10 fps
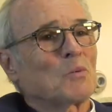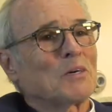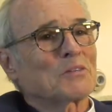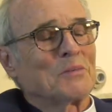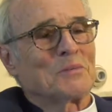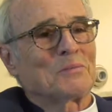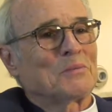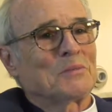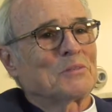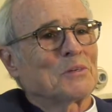wasn't
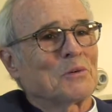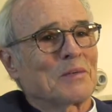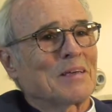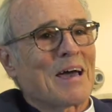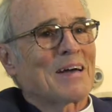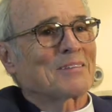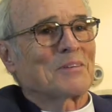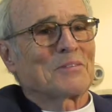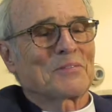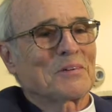Joni
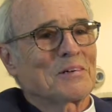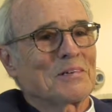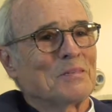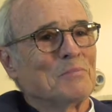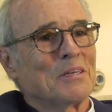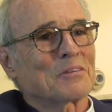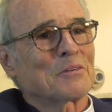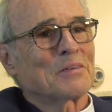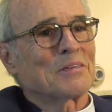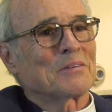active in
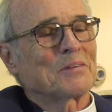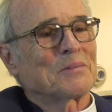ministry at